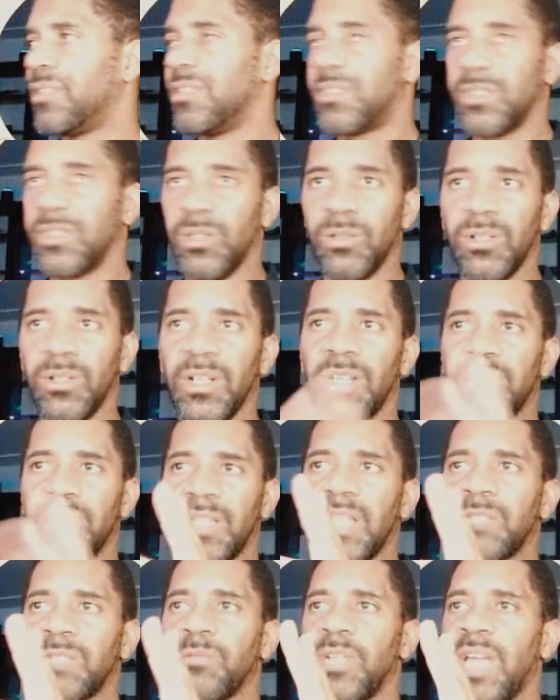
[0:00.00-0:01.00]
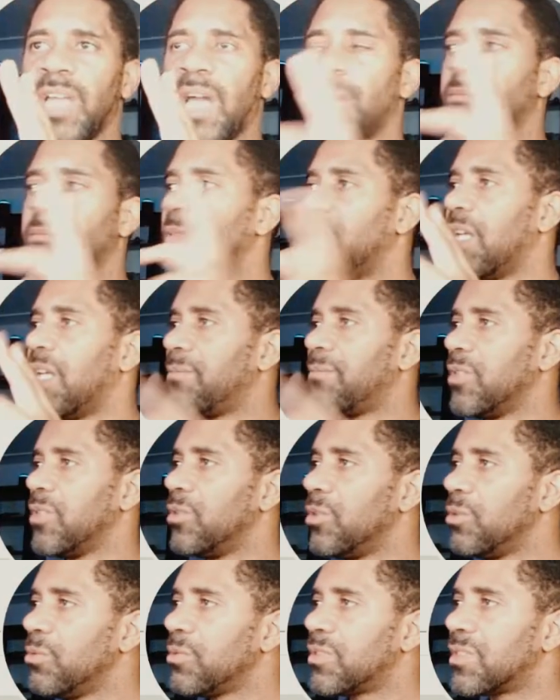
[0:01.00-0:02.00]
So that's what happens whenever you
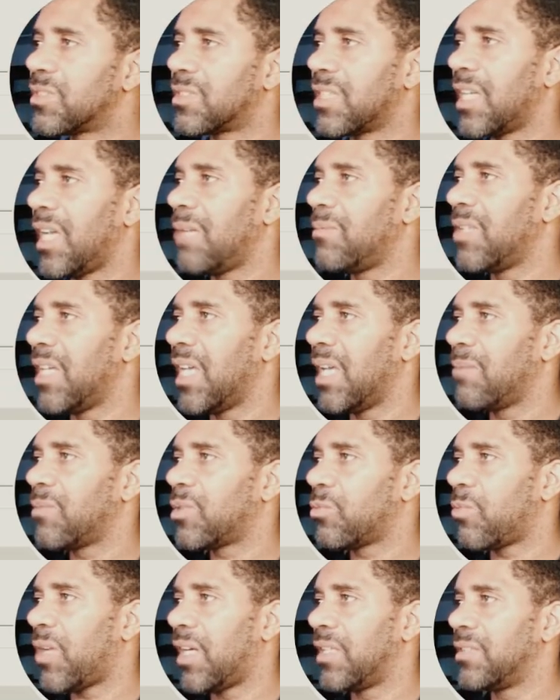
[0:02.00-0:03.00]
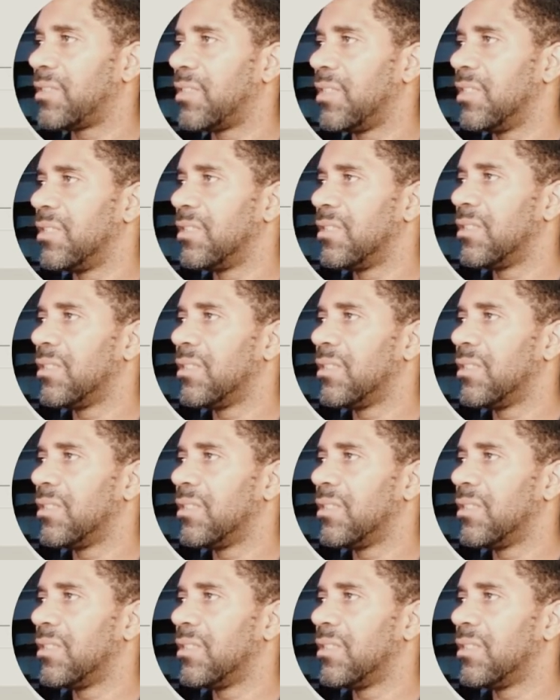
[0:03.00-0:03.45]
use the same name twice here.